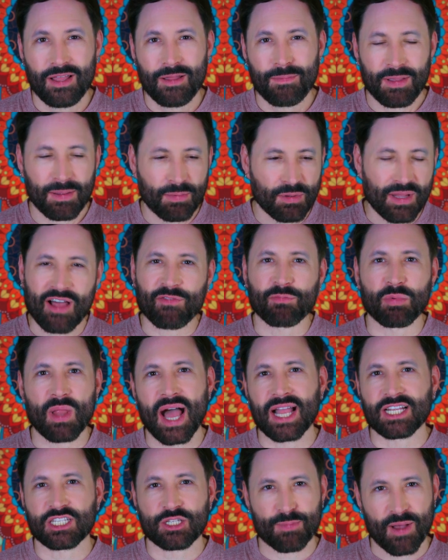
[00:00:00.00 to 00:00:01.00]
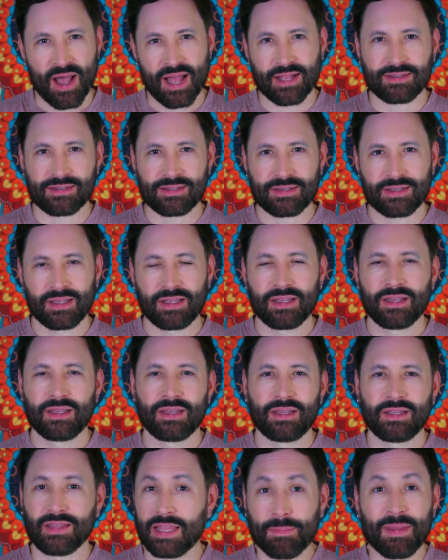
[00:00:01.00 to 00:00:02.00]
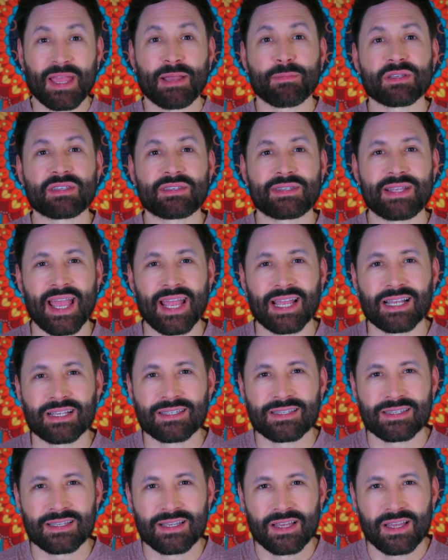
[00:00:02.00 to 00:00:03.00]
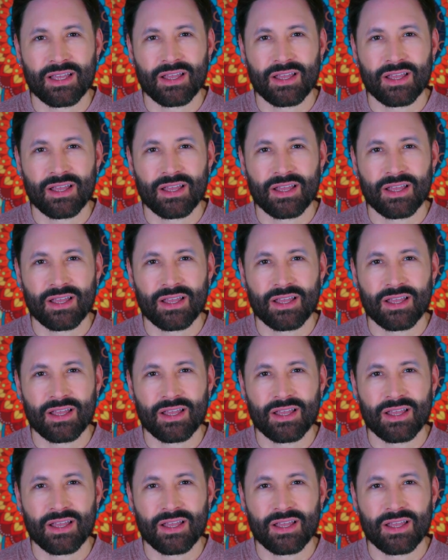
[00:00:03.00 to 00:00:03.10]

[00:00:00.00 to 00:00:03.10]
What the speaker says: People have blind spots. They make mistakes.